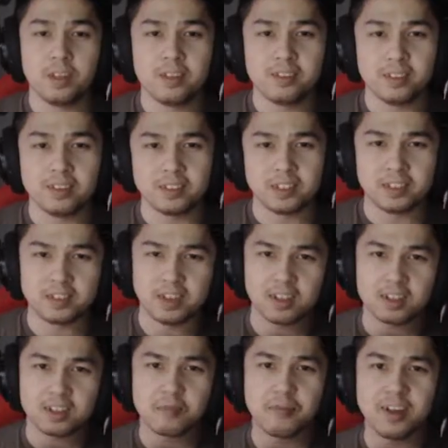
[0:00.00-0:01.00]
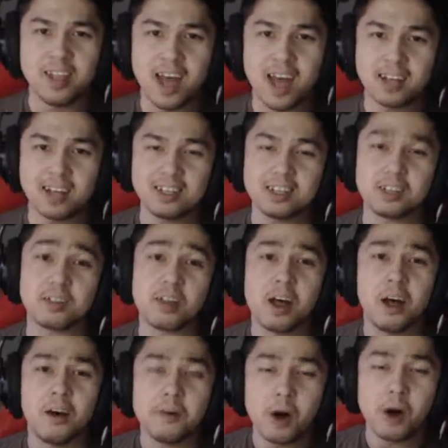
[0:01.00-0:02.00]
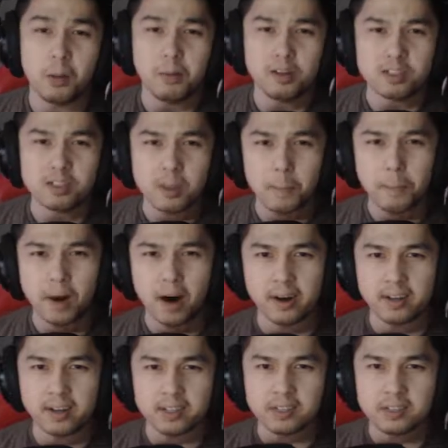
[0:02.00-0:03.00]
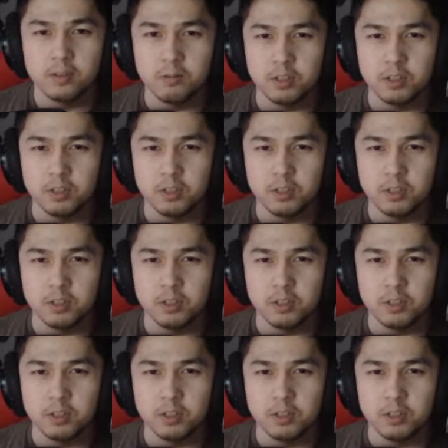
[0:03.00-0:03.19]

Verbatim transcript: This is it, the finale's almost upon us.